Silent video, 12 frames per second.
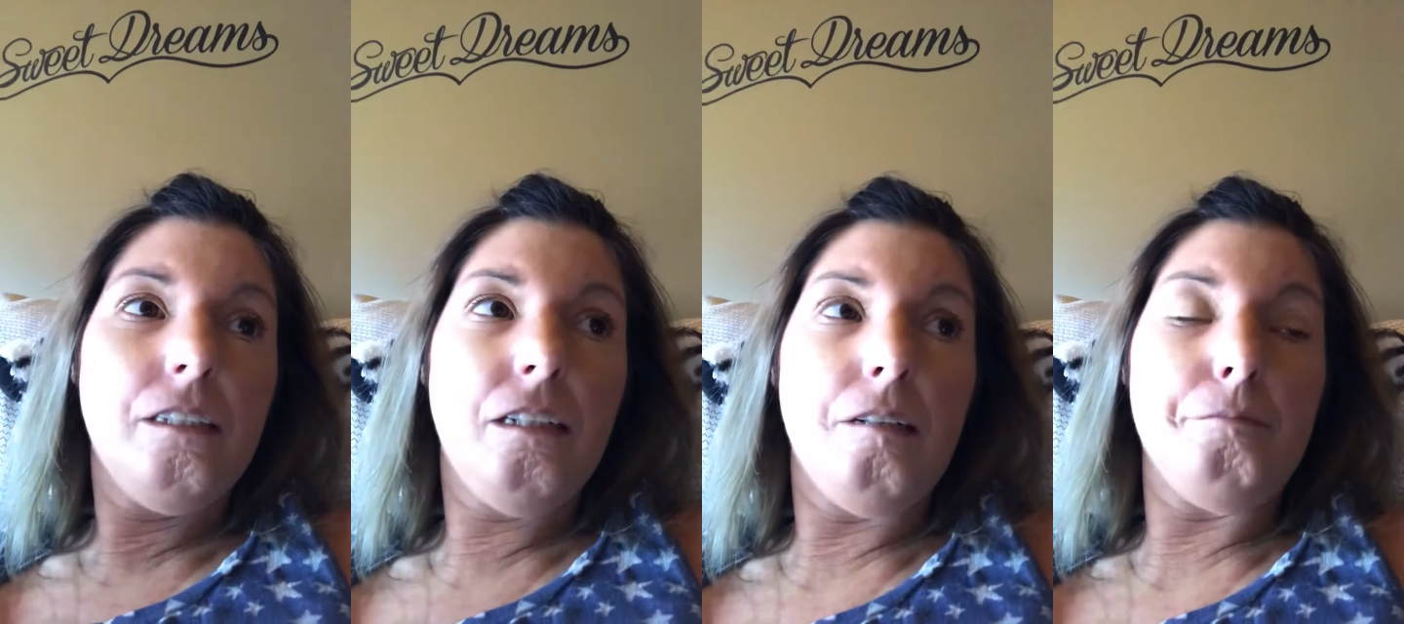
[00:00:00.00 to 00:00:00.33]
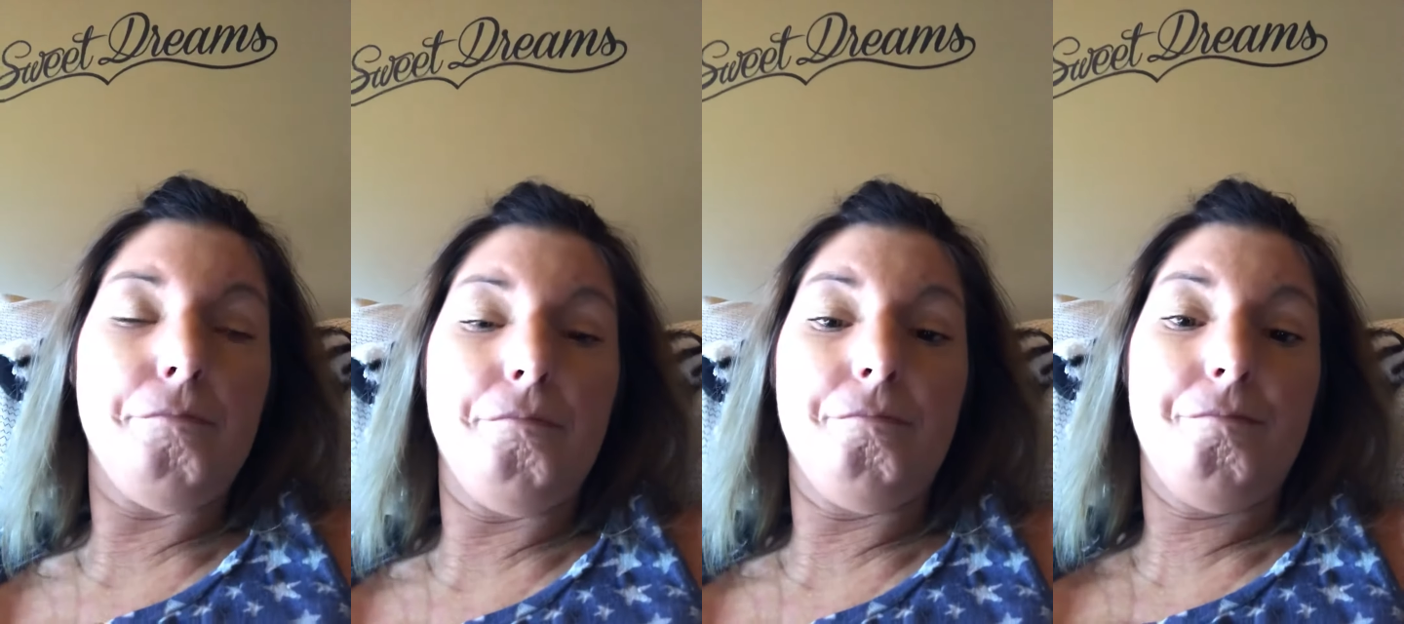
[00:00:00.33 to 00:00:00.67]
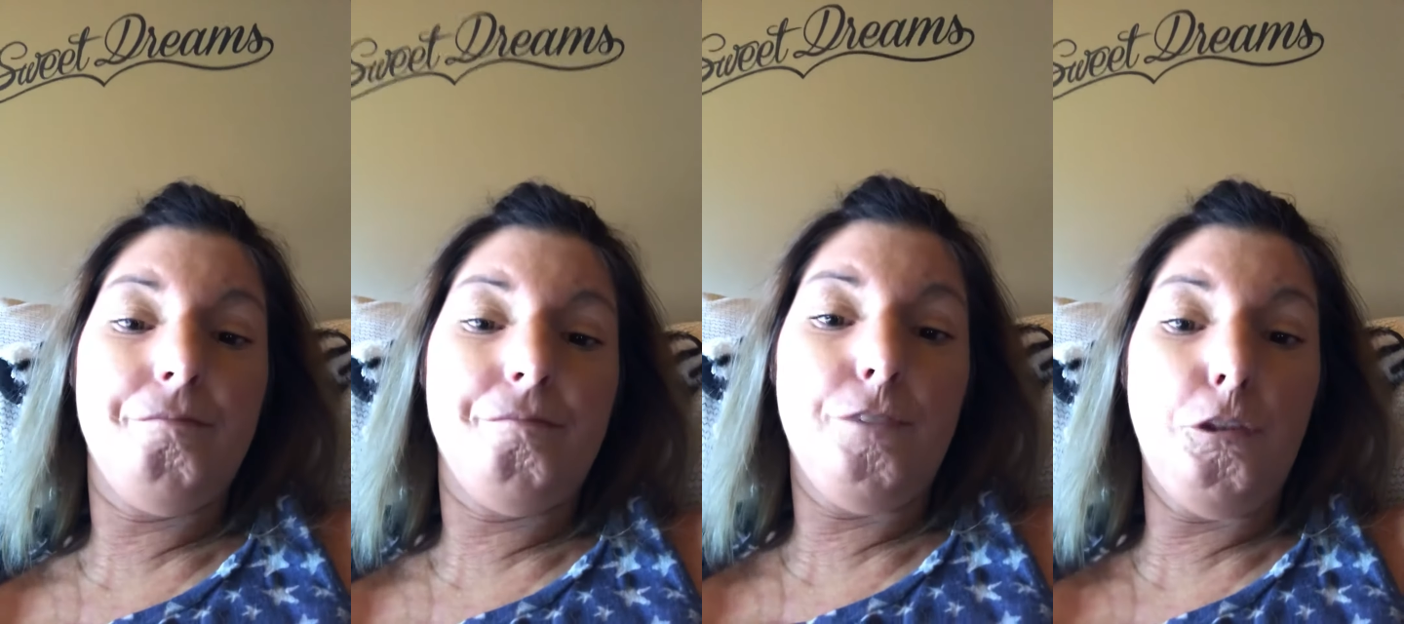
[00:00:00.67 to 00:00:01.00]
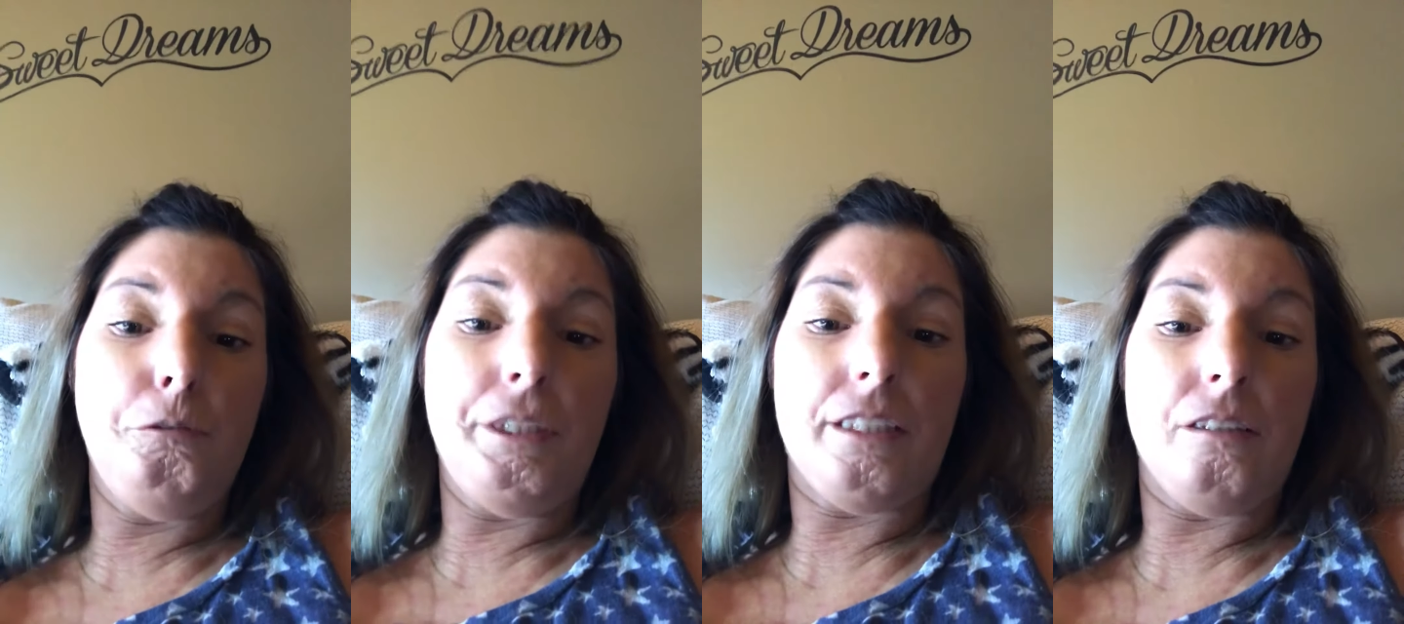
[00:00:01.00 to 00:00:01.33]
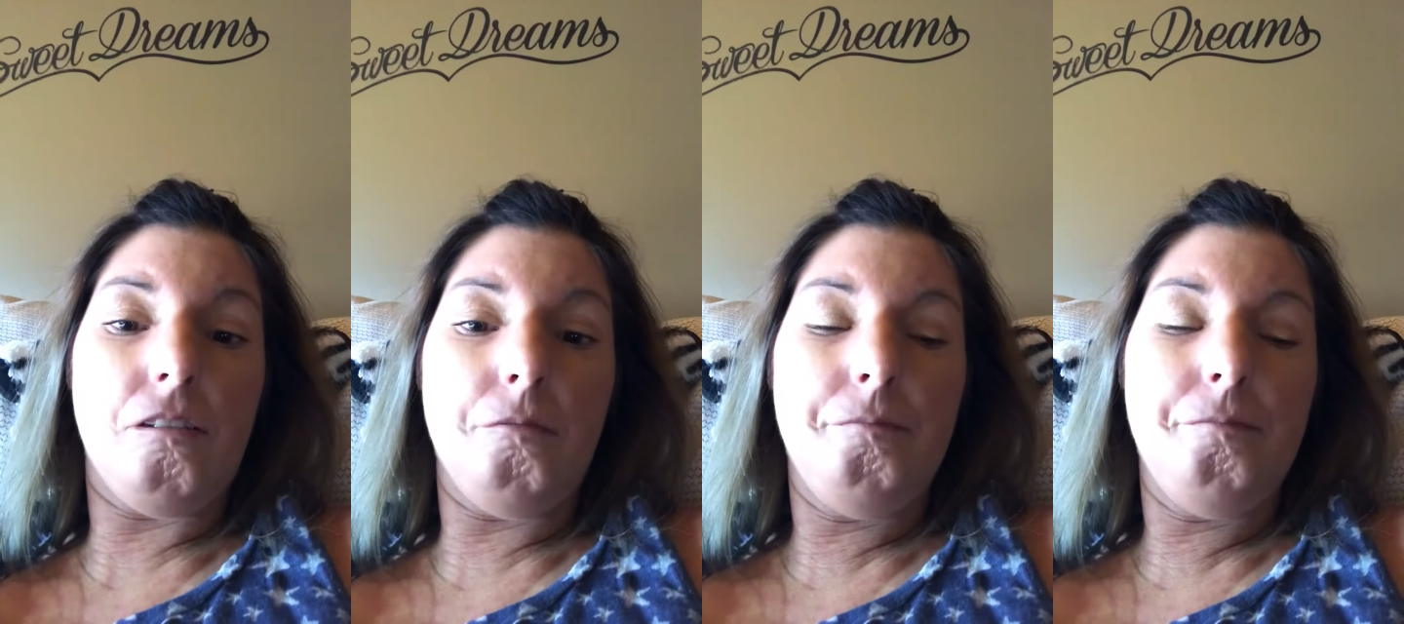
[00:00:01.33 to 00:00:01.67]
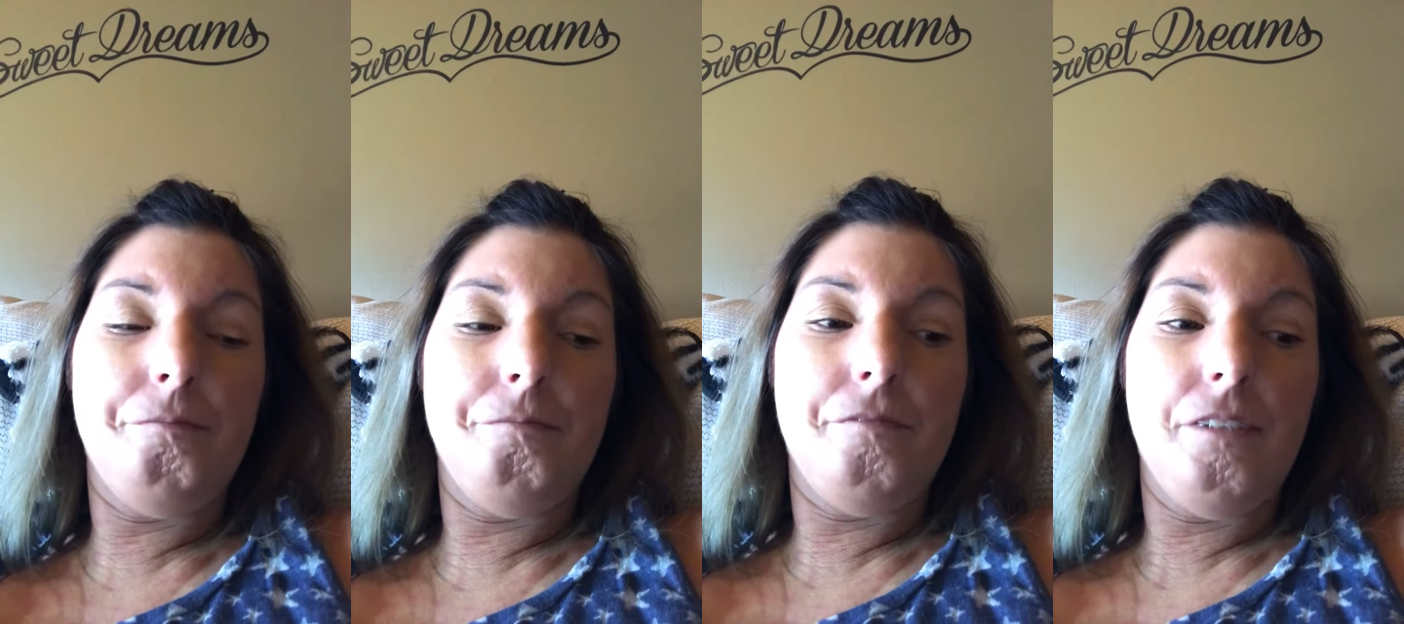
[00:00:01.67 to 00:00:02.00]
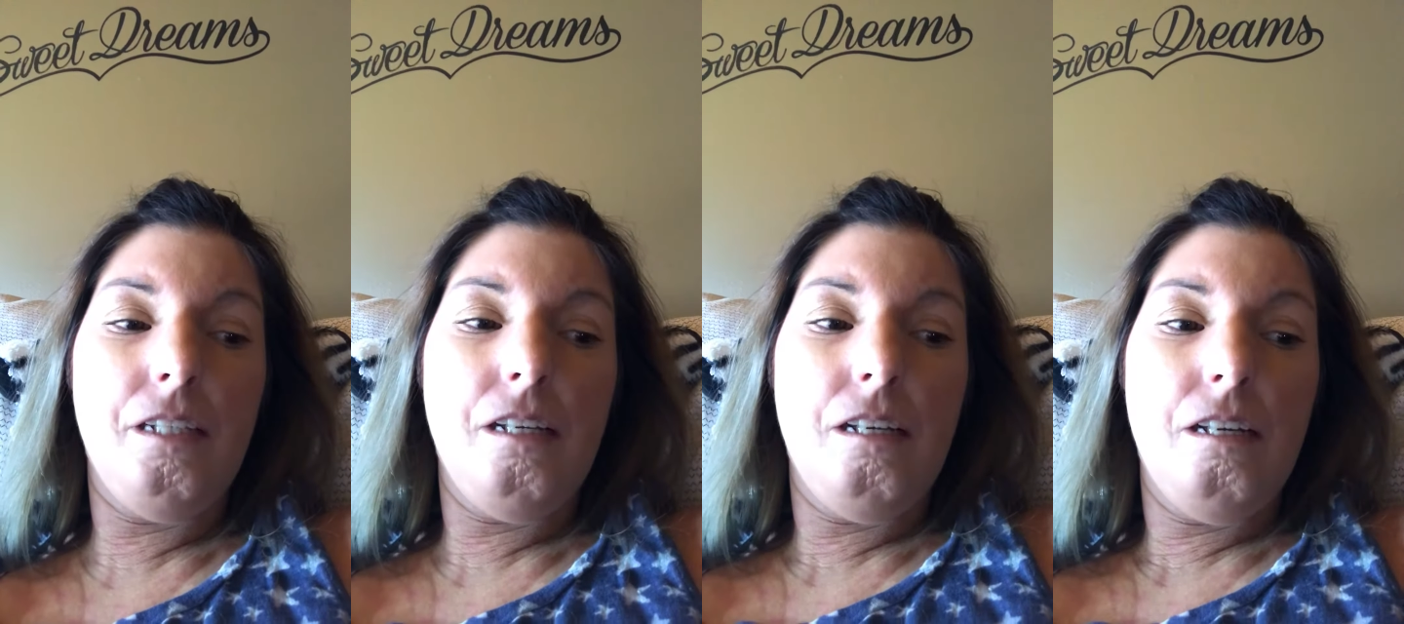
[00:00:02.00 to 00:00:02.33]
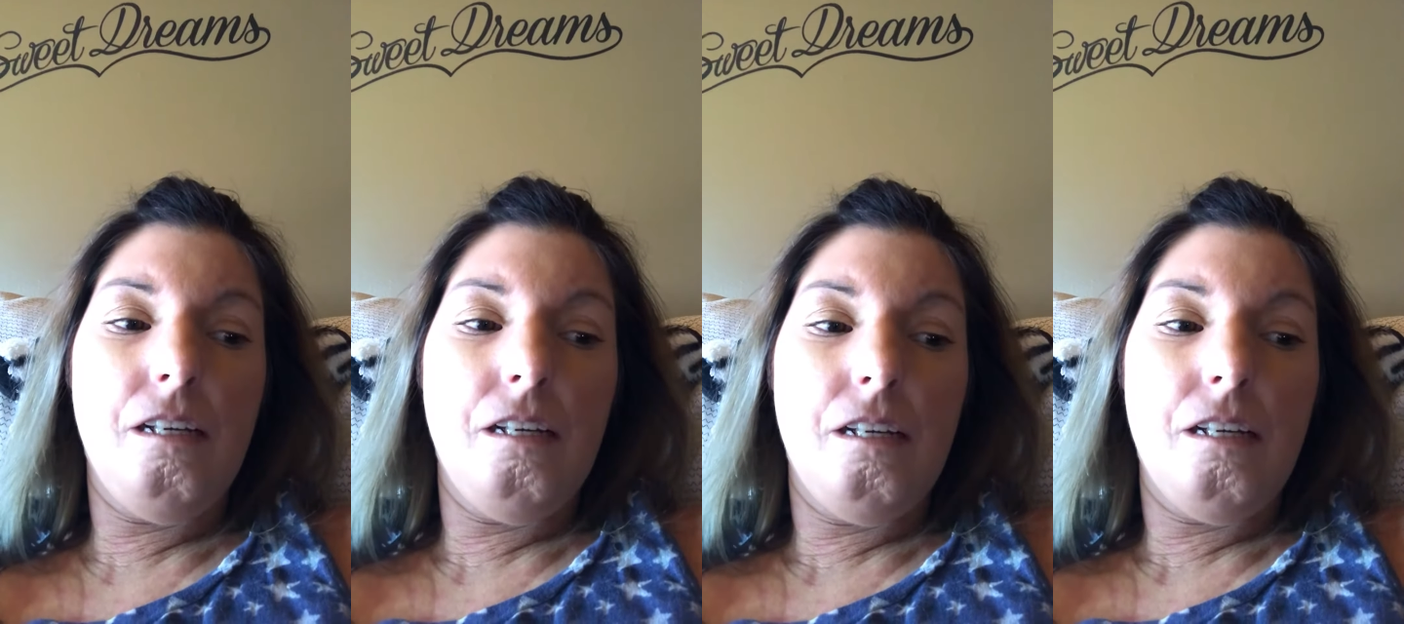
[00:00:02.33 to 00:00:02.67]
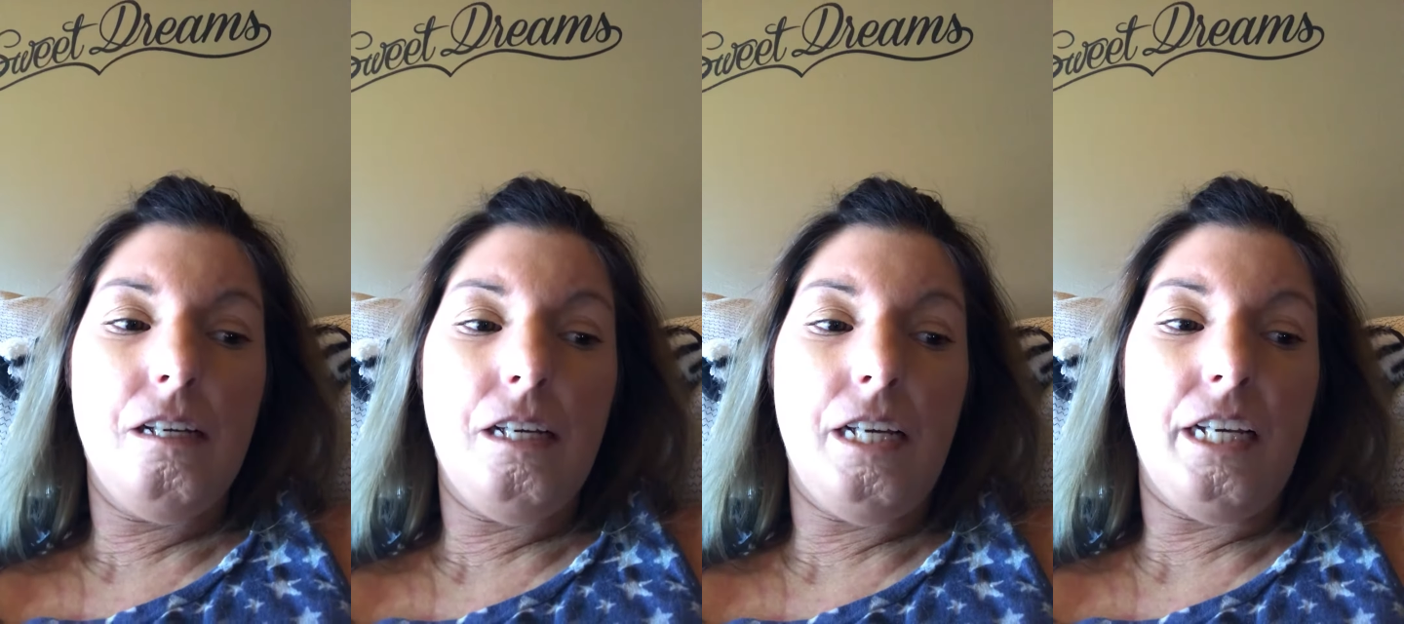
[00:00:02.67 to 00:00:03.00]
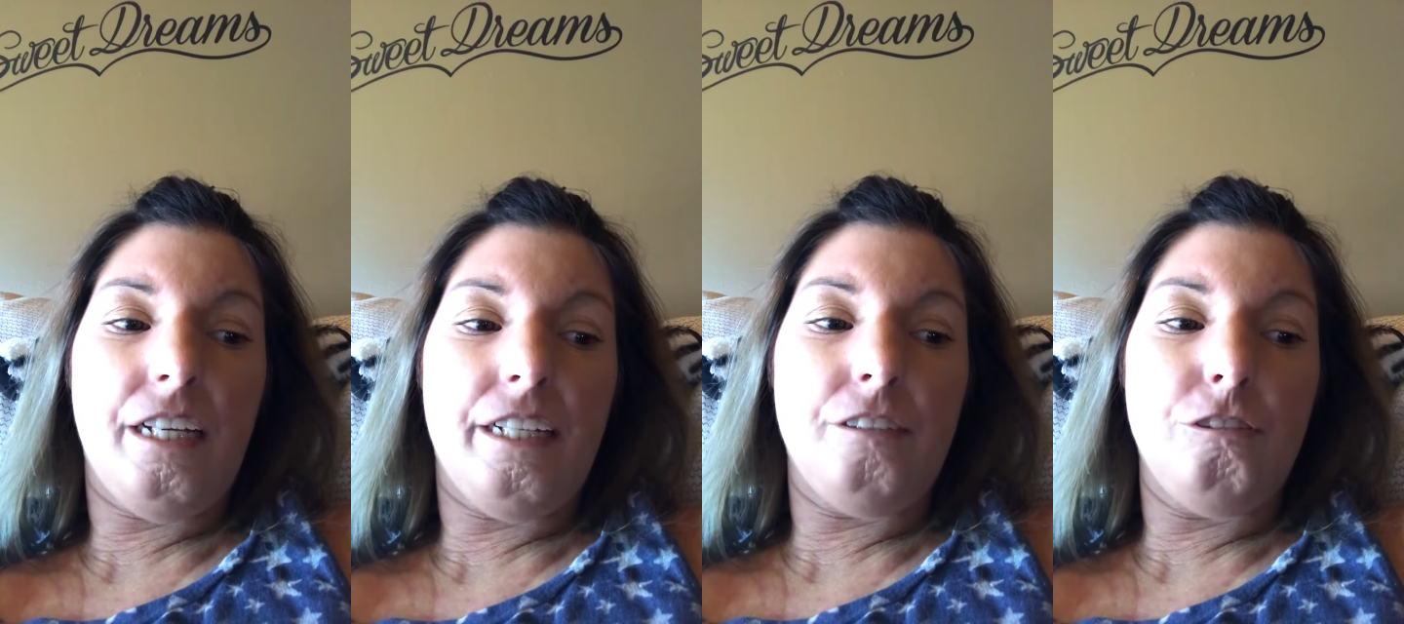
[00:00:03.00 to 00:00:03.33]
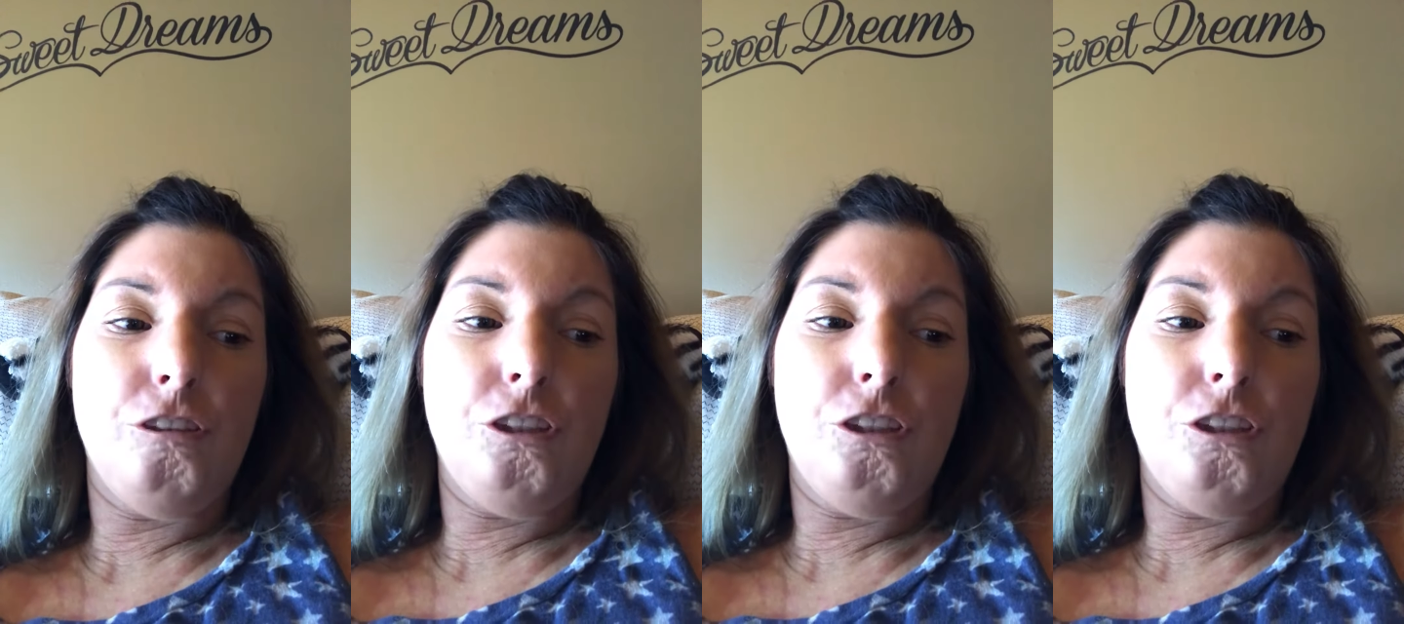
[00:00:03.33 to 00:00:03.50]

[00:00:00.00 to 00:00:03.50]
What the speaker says: 2 weeks ago, and